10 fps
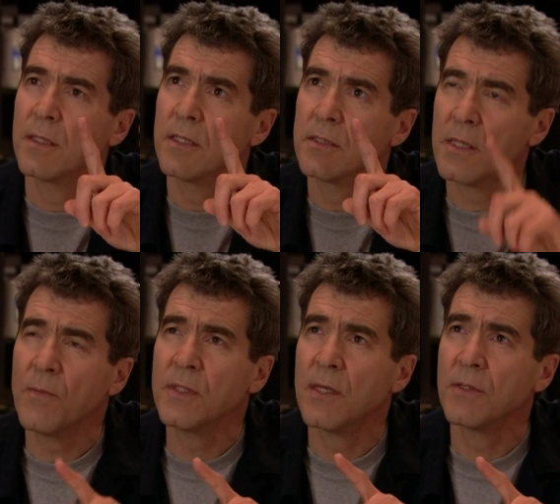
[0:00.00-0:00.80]

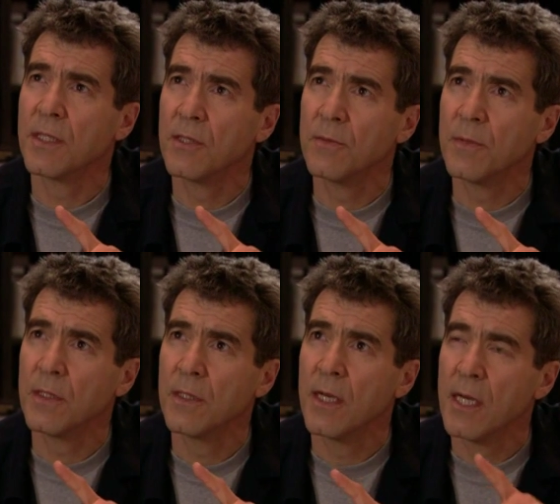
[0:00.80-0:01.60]
Someone's out to kill me.
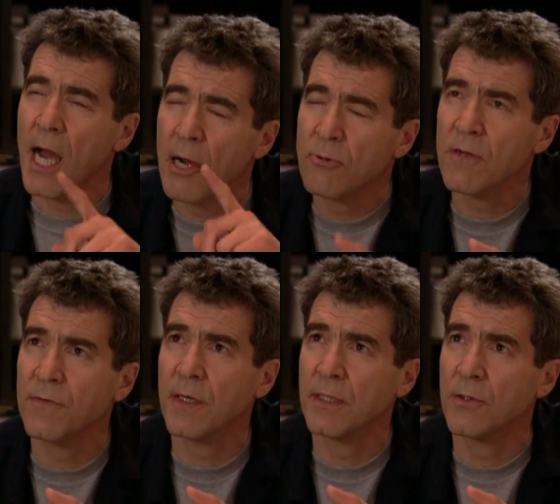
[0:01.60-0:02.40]
How do I
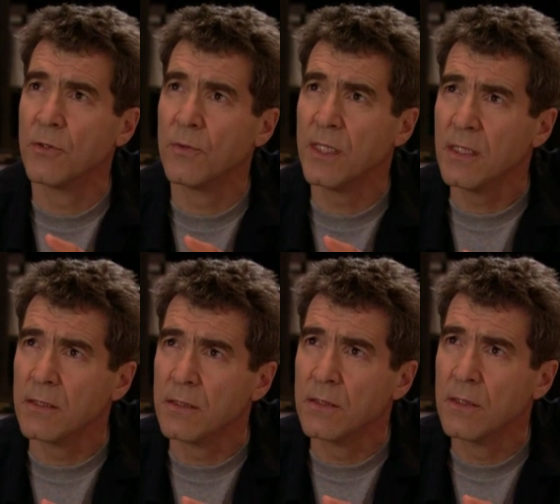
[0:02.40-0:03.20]
find out who it
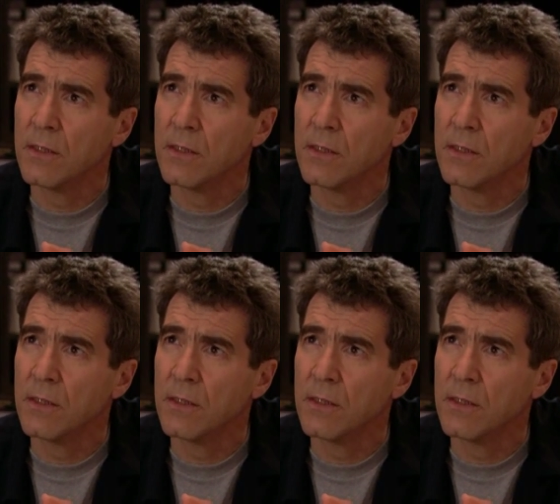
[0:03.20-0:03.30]
is?